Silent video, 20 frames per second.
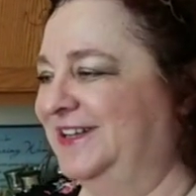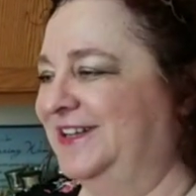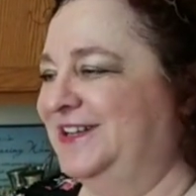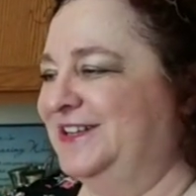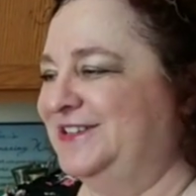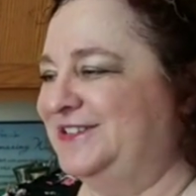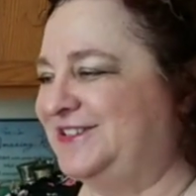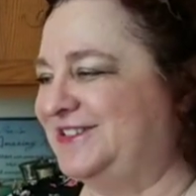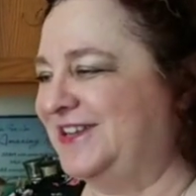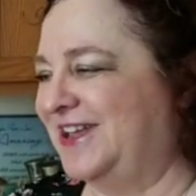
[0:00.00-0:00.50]

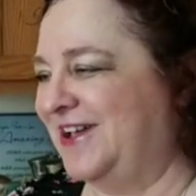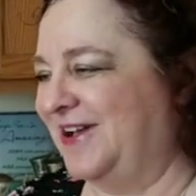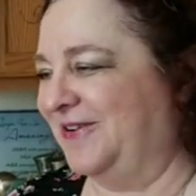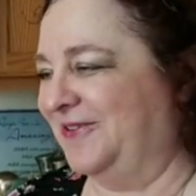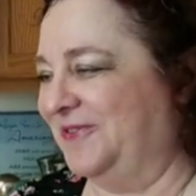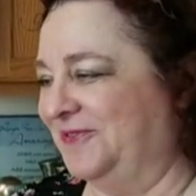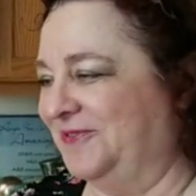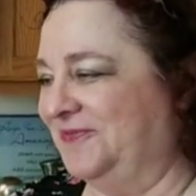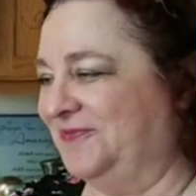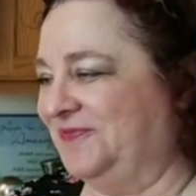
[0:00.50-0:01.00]
So,
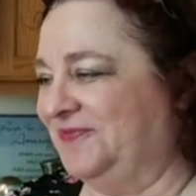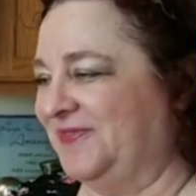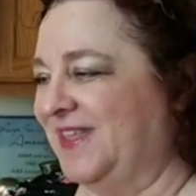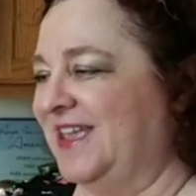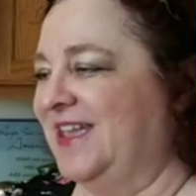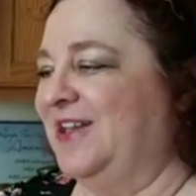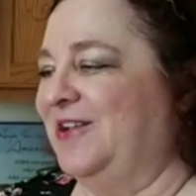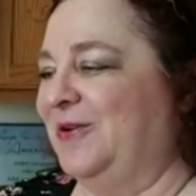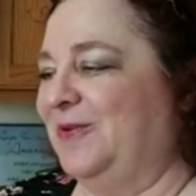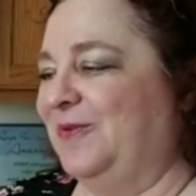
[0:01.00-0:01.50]

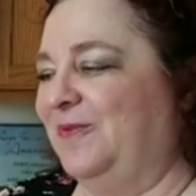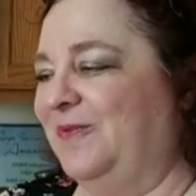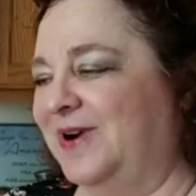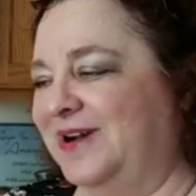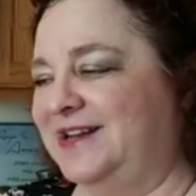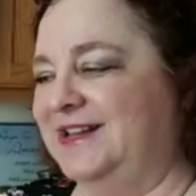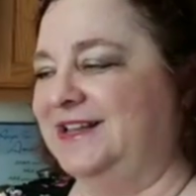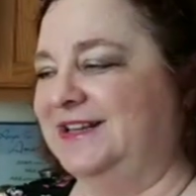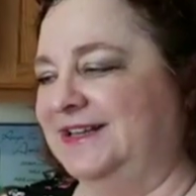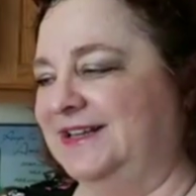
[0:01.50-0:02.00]
what
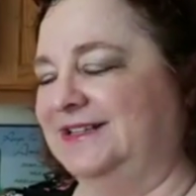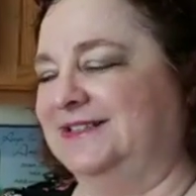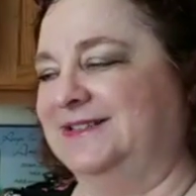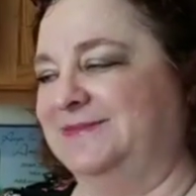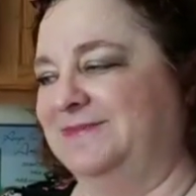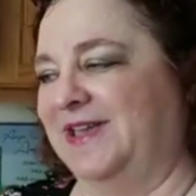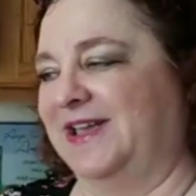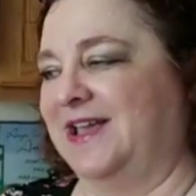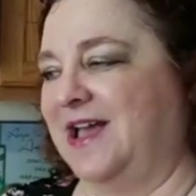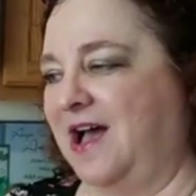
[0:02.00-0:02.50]
do you need to
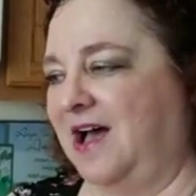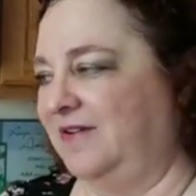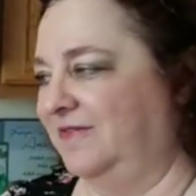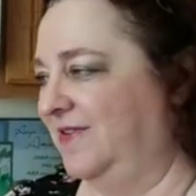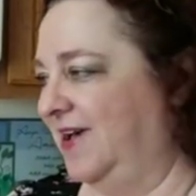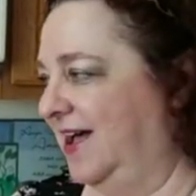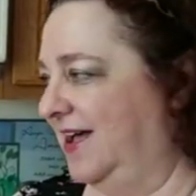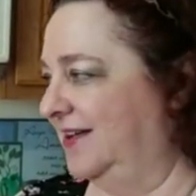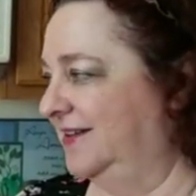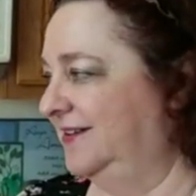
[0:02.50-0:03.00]
make
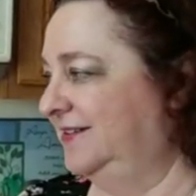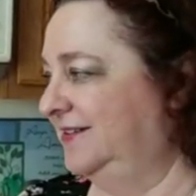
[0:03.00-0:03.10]
halva?